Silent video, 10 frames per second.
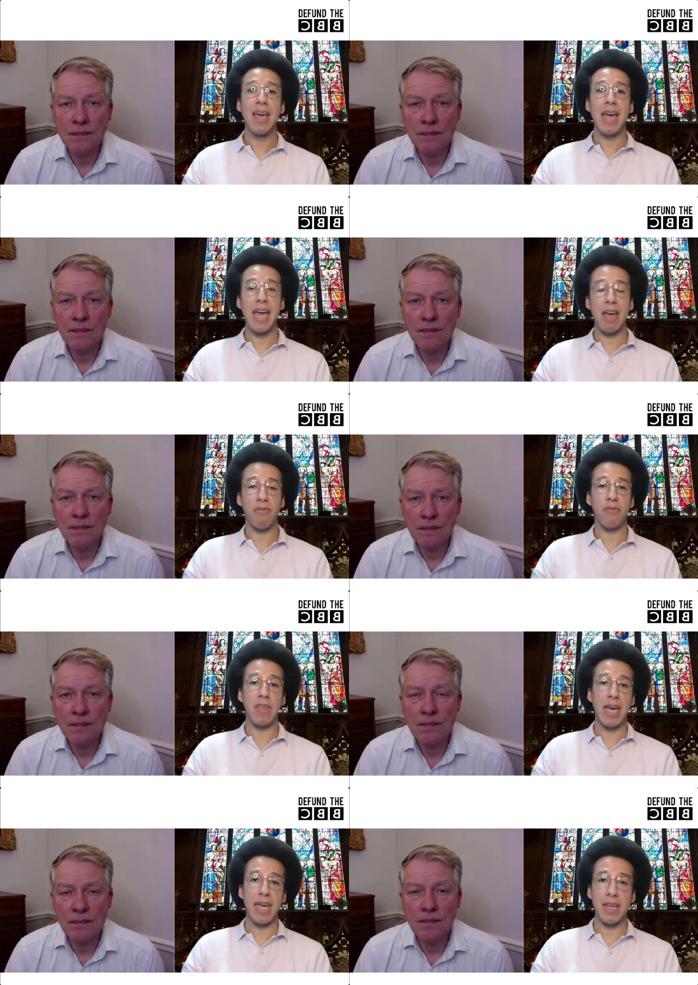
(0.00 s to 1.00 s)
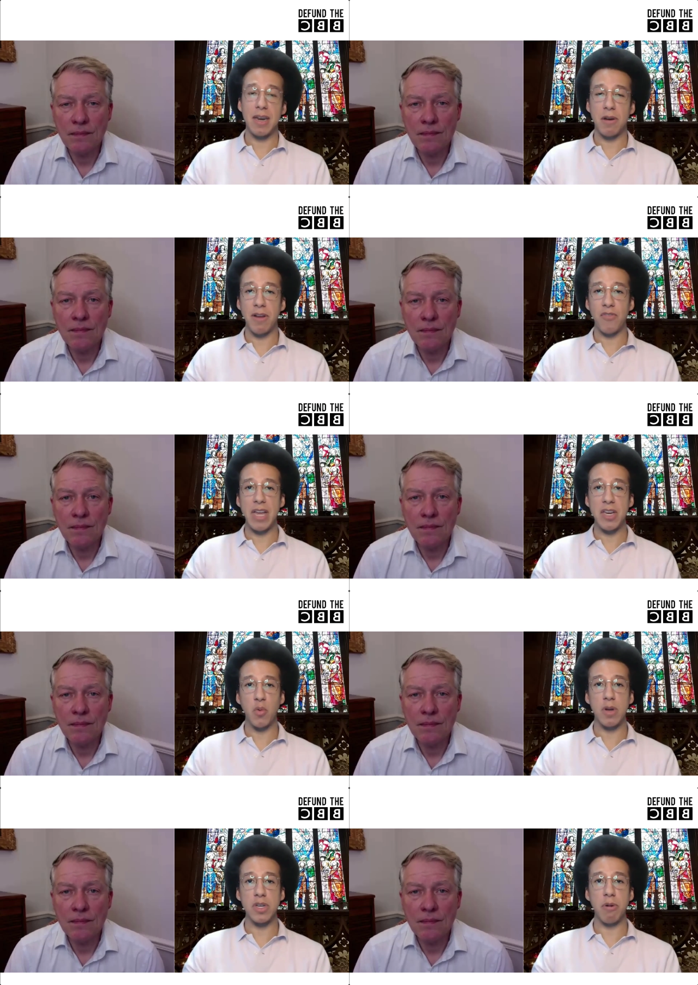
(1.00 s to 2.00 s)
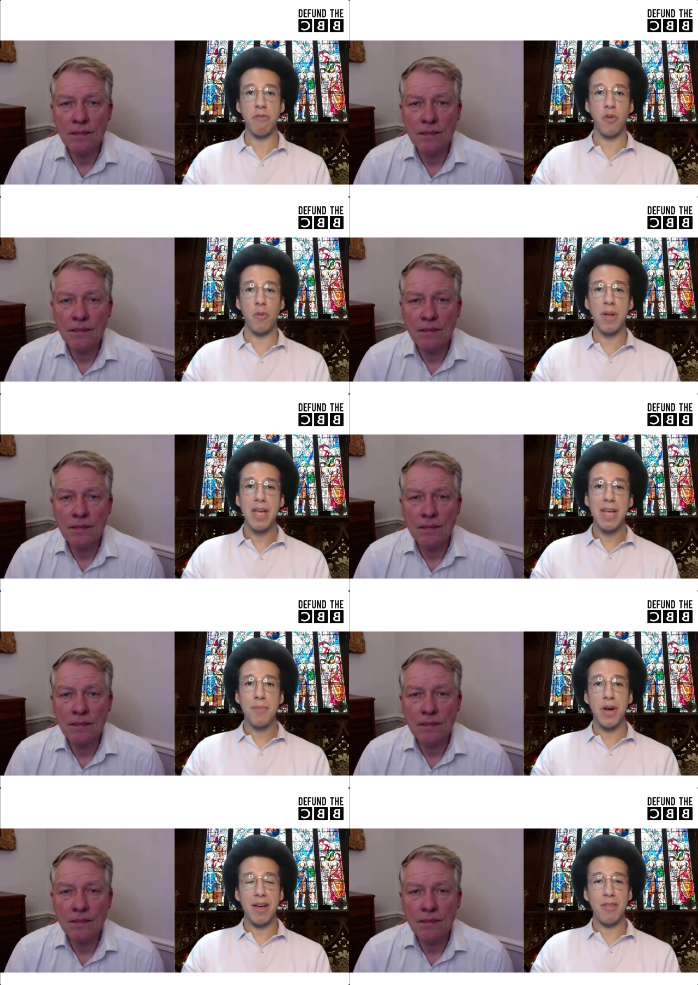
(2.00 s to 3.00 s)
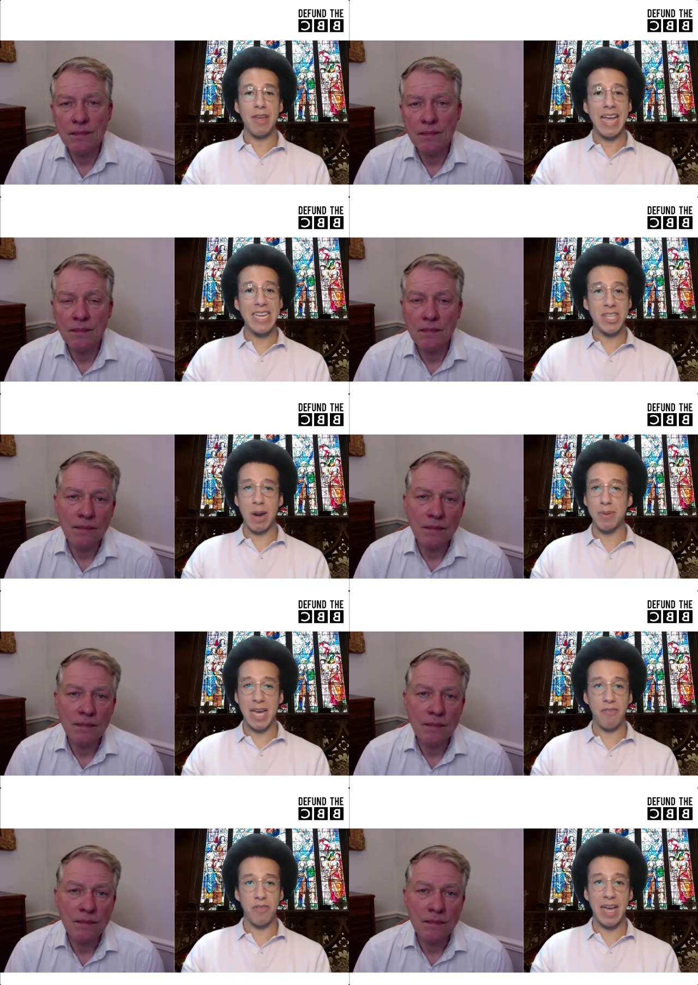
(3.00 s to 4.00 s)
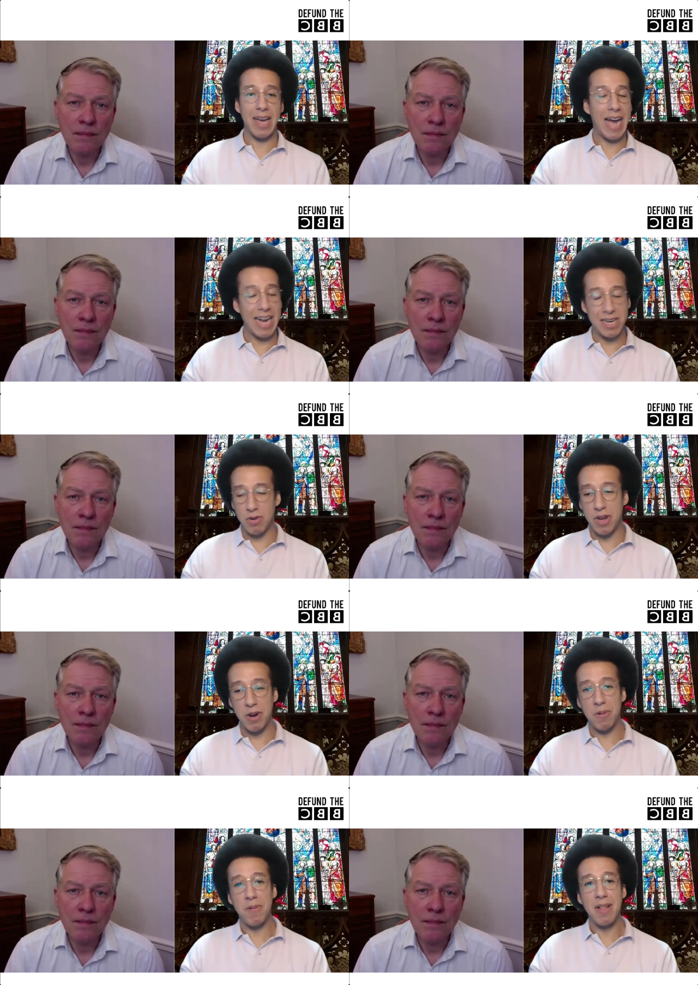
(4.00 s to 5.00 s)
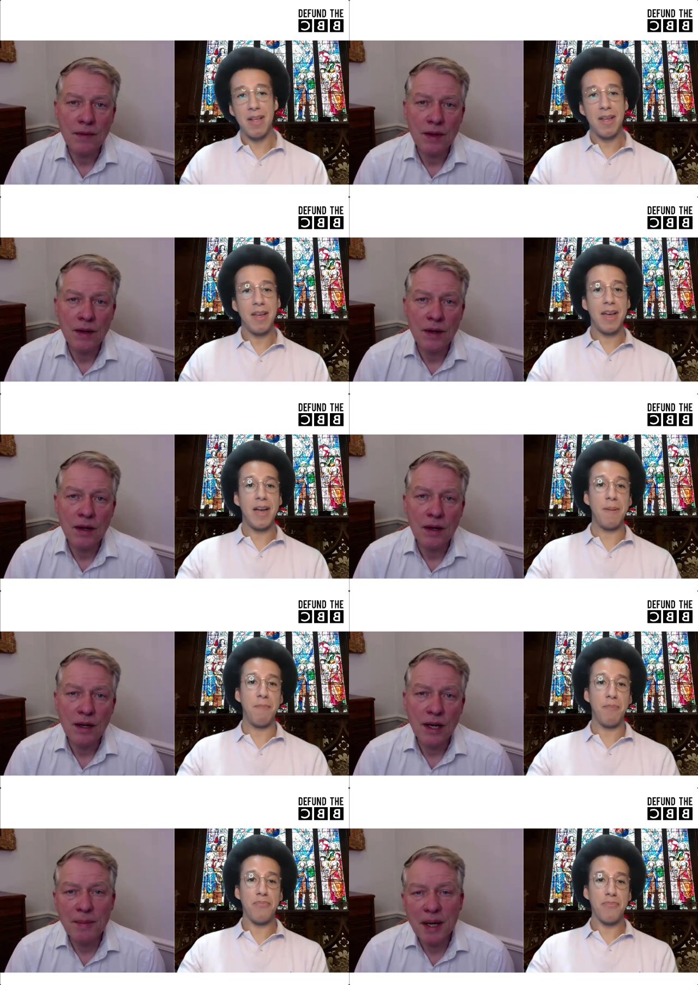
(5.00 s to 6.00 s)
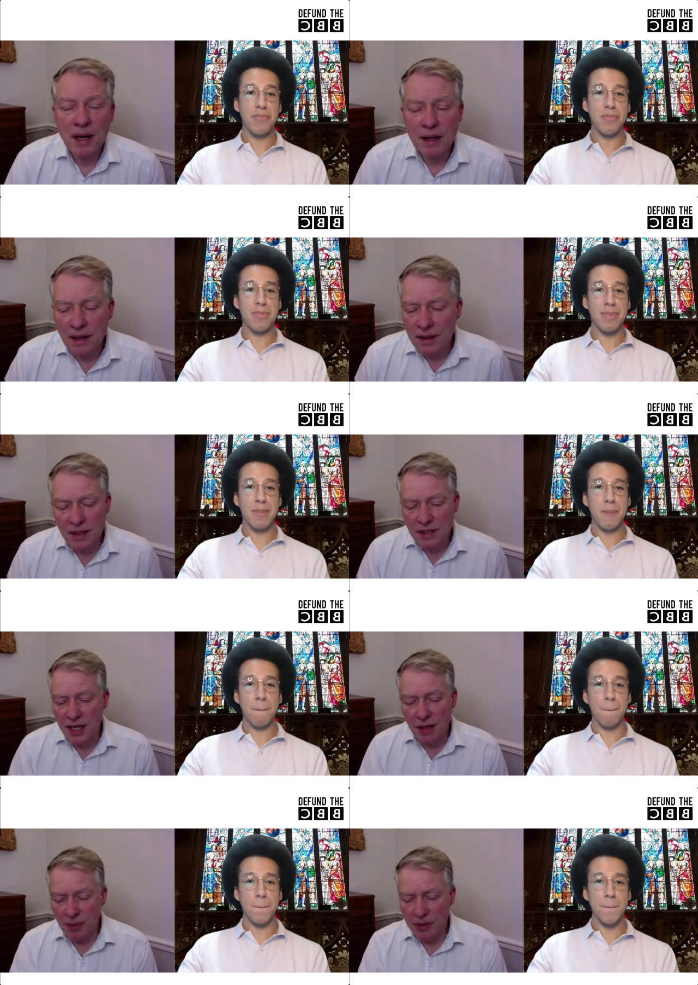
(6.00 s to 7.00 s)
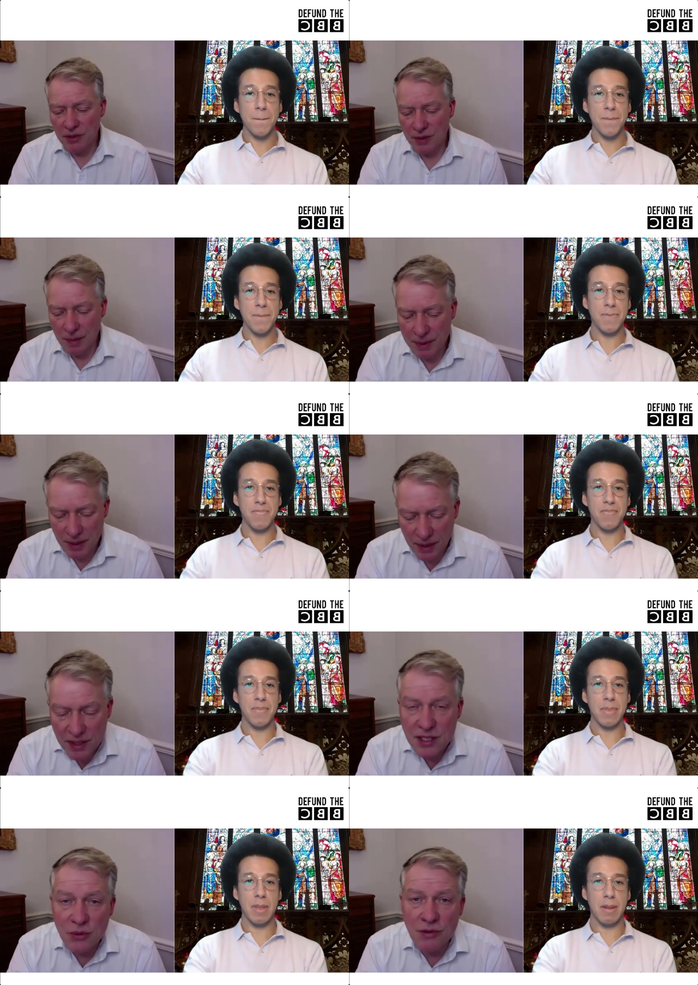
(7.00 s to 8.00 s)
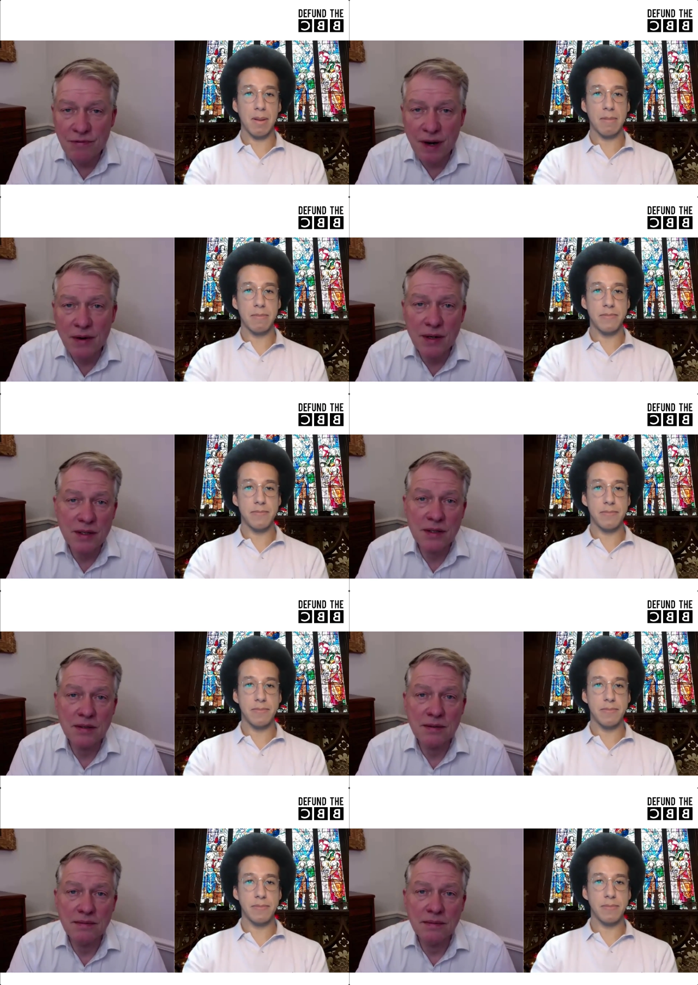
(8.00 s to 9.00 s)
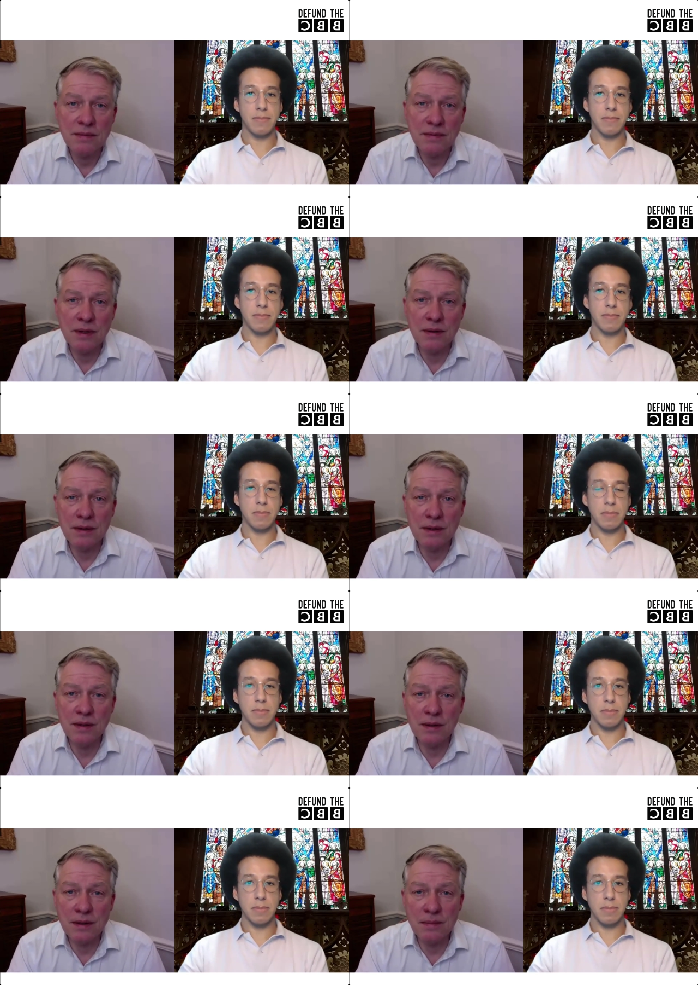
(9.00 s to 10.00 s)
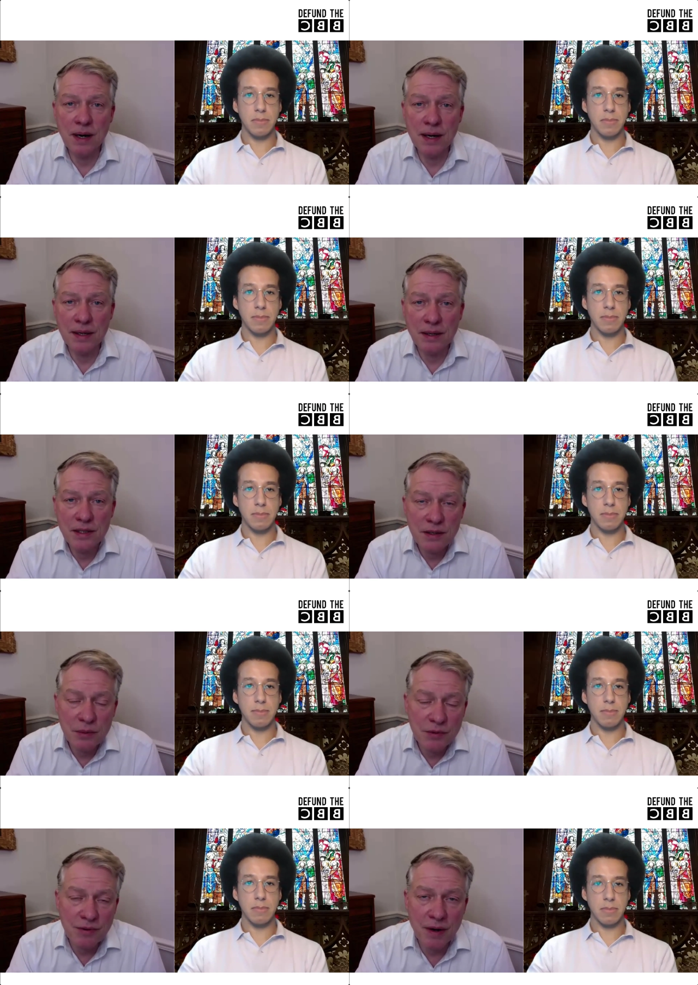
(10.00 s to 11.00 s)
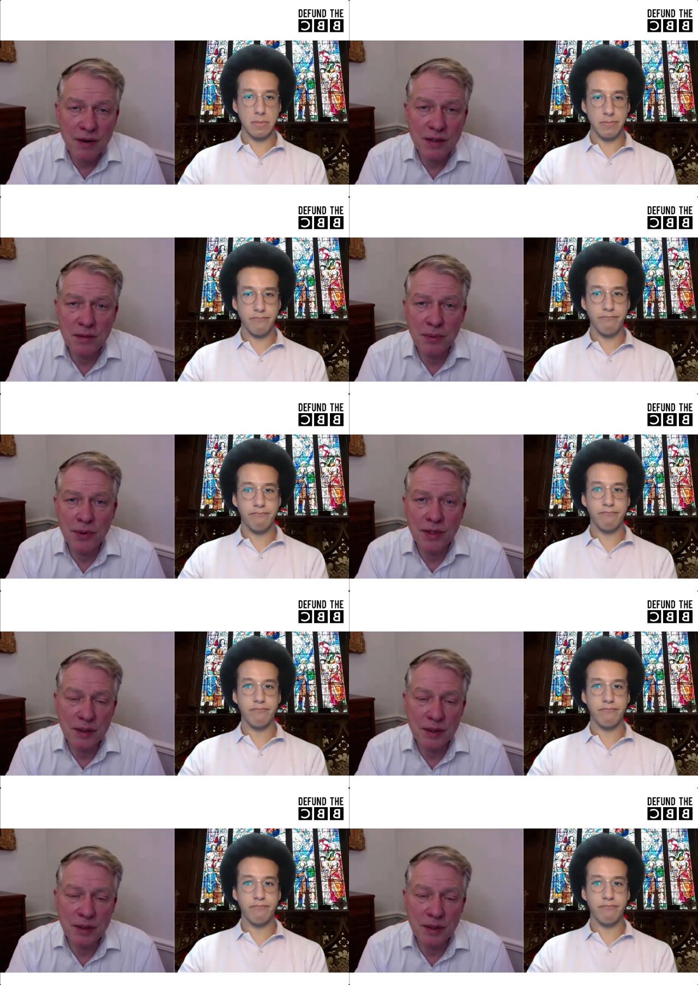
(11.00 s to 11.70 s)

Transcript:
Speaker 1: if they, you know, if they do want to reform. But is there appetite for that? I don't know. Um,
Speaker 2: yeah, I mean, I, I take your point on that, but at least it would focus the, the, the, the mind. At least it would focus the point.